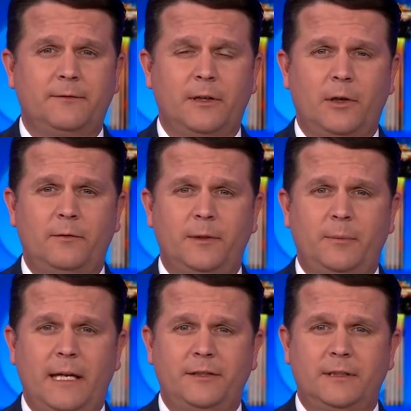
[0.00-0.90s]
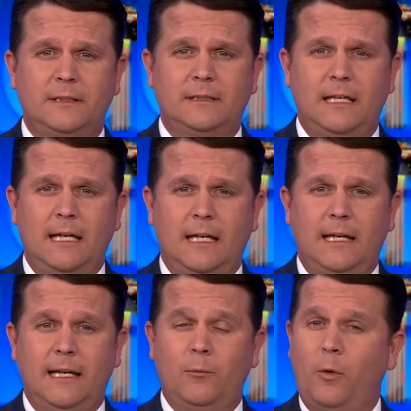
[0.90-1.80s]
for COVID patients,
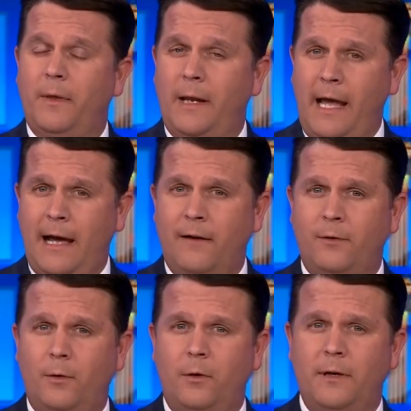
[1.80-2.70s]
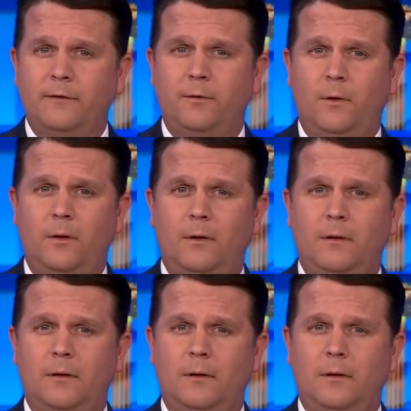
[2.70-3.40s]
and more than half are already full.